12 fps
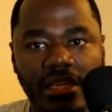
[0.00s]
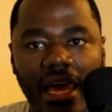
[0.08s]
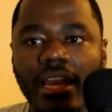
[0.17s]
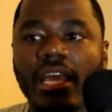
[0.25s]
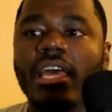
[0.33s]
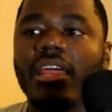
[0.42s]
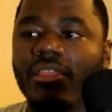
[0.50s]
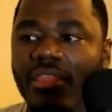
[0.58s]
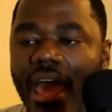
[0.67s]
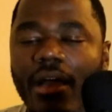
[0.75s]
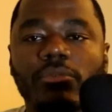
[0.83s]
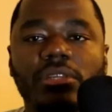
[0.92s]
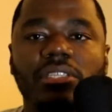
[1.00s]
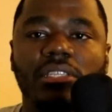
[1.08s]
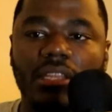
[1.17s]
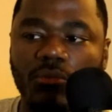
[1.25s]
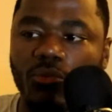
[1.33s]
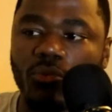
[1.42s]
That was
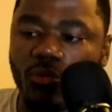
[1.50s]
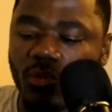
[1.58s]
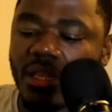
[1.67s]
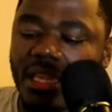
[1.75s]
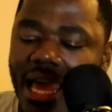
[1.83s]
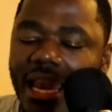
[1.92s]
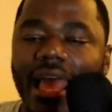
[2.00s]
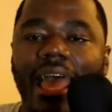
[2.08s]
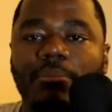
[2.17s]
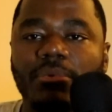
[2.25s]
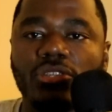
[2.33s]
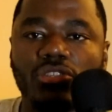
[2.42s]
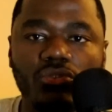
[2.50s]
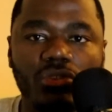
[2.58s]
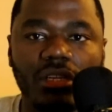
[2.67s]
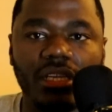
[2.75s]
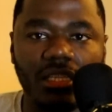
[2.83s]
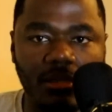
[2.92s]
when that happens,
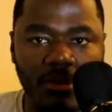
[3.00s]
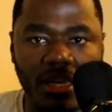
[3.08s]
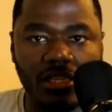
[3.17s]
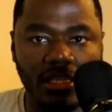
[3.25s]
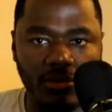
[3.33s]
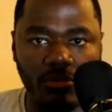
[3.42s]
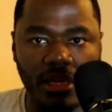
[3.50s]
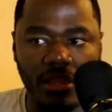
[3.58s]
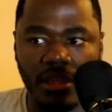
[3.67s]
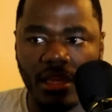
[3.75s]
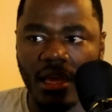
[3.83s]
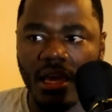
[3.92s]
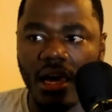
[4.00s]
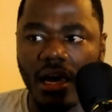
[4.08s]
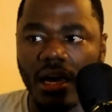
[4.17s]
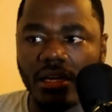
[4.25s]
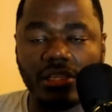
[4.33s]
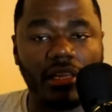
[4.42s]
usually, especially with
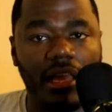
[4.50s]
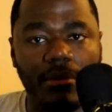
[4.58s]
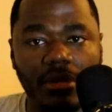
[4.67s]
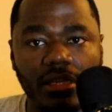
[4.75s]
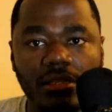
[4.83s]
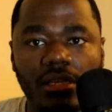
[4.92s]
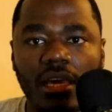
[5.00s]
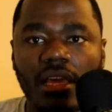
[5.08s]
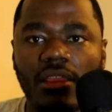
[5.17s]
celebrities,